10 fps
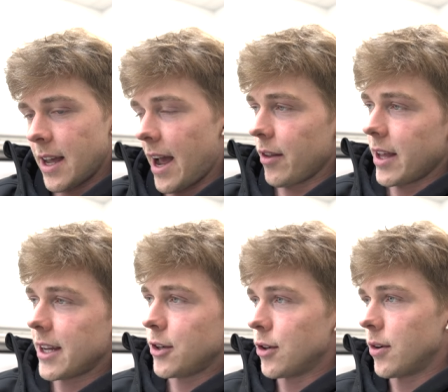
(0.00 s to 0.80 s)
how
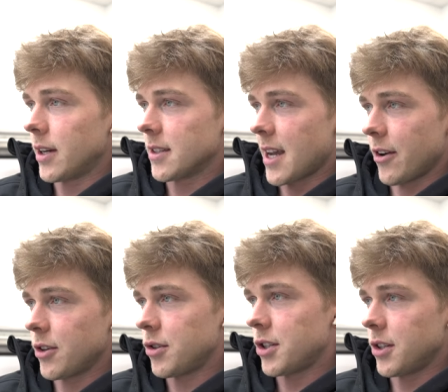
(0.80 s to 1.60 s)
they do it is how
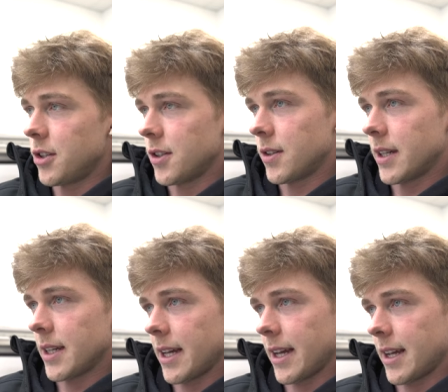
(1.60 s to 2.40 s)
you should do
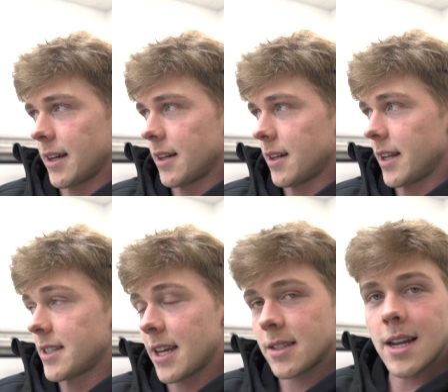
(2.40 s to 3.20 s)
it. And it
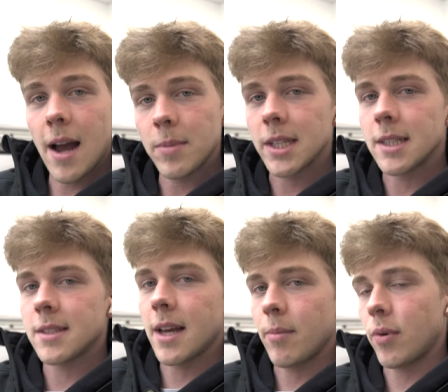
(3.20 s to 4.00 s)
takes time to get
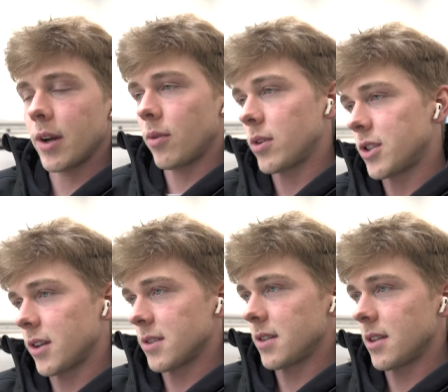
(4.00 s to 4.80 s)
to that point to what
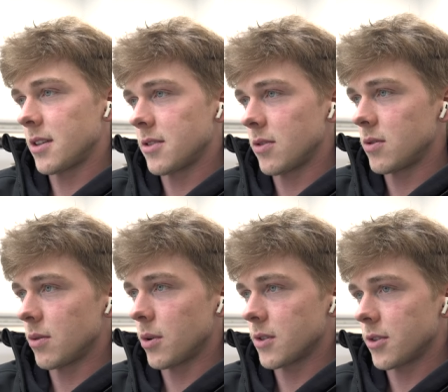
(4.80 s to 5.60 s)
y'all see these
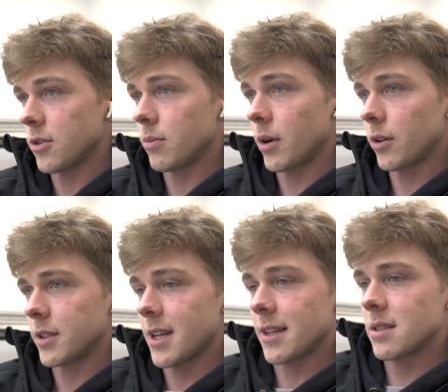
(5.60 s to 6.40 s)
YouTubers do, bro.
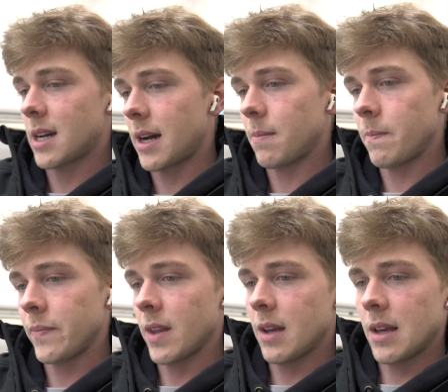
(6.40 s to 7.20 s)
It takes time.
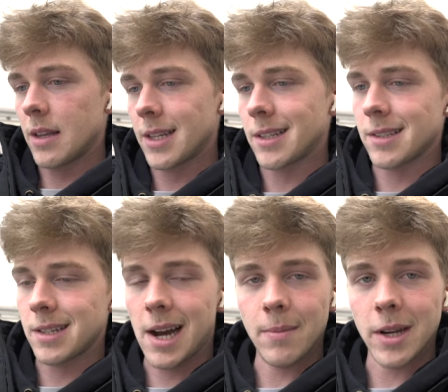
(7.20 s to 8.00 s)
It takes
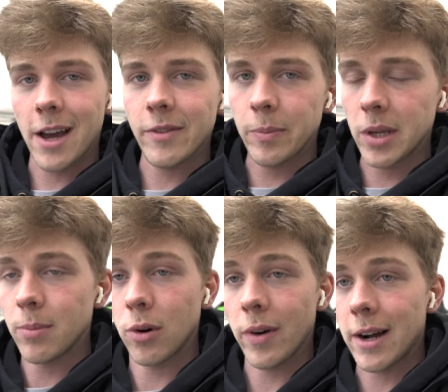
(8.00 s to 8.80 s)
time to have the
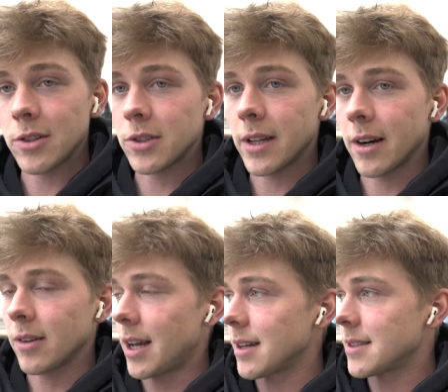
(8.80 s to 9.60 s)
people around you that are
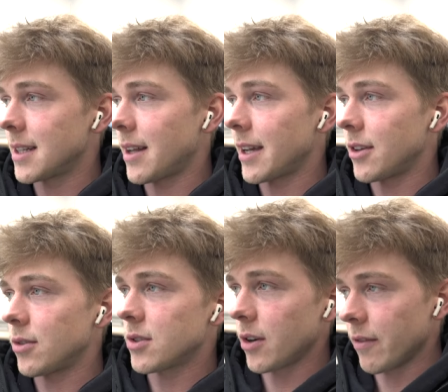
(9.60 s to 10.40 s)
locked in like
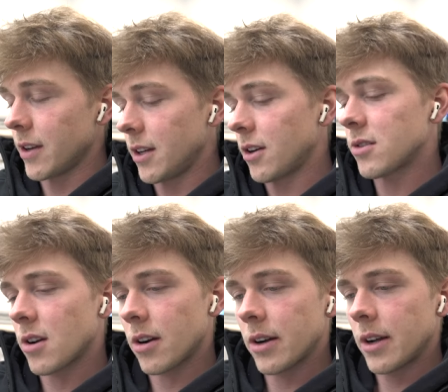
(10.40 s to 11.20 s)
you, so your videos
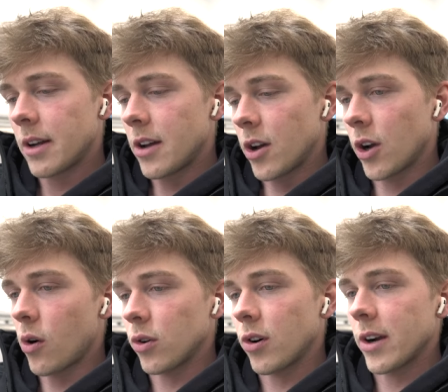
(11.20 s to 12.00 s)
are
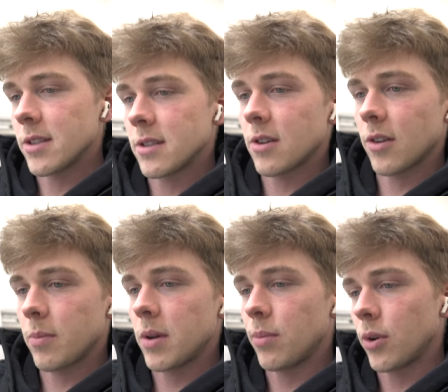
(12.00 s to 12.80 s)
going crazy as all the
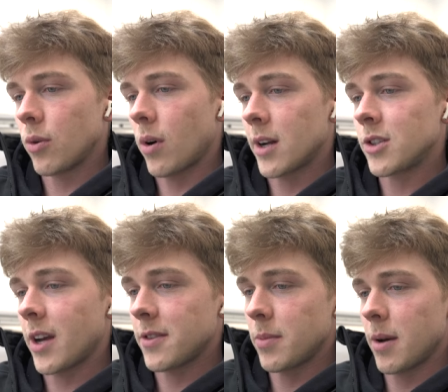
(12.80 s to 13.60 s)
people you watch.
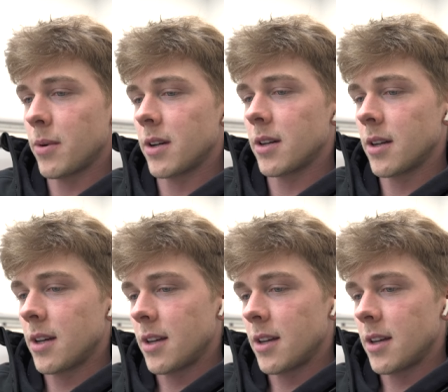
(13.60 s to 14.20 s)
You have to be able to